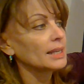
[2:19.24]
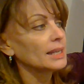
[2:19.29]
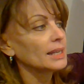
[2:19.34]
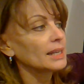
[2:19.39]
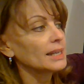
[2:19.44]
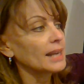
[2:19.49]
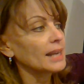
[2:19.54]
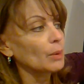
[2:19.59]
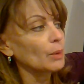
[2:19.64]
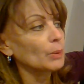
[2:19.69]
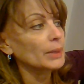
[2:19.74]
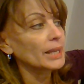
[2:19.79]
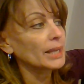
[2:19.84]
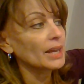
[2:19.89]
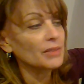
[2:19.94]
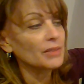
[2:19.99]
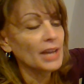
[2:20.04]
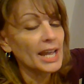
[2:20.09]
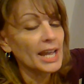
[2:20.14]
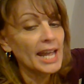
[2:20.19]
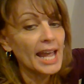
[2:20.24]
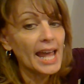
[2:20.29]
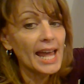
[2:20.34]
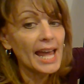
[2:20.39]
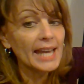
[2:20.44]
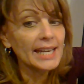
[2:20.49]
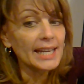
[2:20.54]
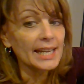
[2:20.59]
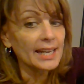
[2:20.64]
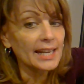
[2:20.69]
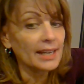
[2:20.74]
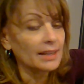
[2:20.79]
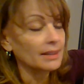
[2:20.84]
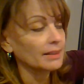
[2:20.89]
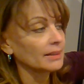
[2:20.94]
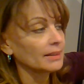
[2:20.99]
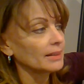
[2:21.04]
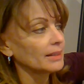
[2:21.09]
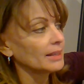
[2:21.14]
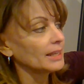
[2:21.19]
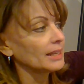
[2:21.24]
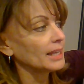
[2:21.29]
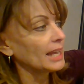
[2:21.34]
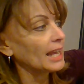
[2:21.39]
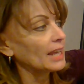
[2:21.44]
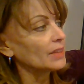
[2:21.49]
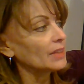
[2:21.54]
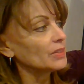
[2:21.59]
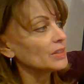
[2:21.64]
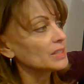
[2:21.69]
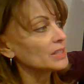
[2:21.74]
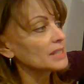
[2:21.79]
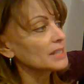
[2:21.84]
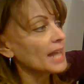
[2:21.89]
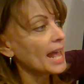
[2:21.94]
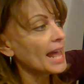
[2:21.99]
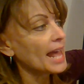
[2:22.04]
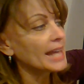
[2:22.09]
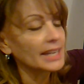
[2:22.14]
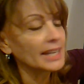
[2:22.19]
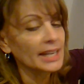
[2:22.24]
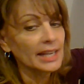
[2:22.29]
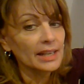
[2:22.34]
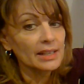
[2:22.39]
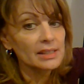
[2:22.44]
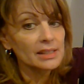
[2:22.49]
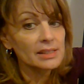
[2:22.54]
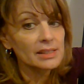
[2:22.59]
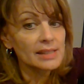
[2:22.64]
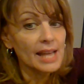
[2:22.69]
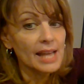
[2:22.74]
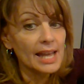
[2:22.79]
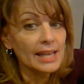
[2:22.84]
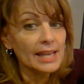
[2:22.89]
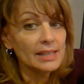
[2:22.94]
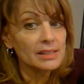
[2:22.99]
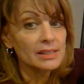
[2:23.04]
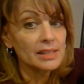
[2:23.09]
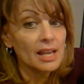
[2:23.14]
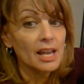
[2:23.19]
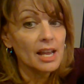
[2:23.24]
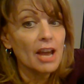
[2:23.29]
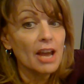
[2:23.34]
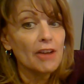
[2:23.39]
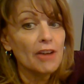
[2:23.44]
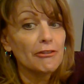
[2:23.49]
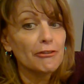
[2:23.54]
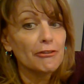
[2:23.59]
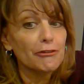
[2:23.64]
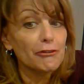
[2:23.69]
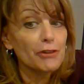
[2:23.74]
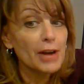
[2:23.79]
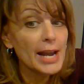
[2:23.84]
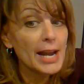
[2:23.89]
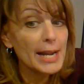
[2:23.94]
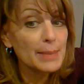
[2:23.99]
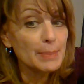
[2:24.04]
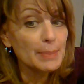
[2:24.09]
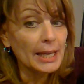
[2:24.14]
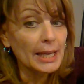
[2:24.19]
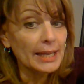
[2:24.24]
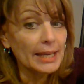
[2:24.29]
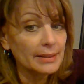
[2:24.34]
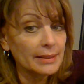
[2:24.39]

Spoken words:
Now we have a heading, and this heading says, frame it.